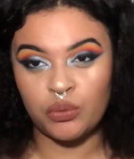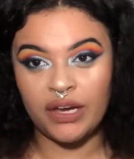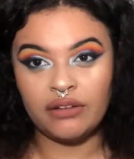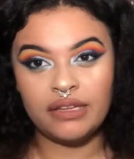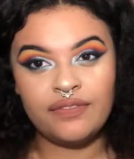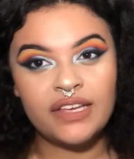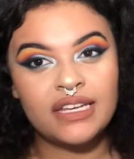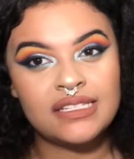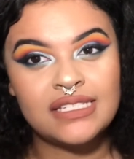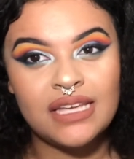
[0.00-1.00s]
We are living
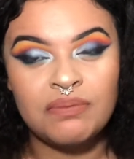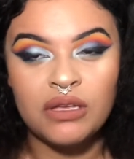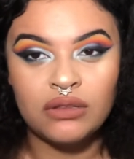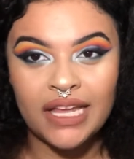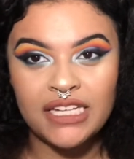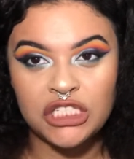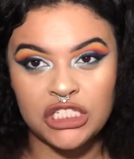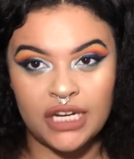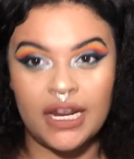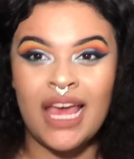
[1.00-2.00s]
in a
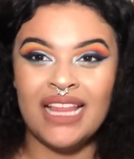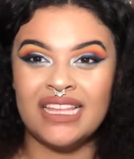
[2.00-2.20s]
simulation.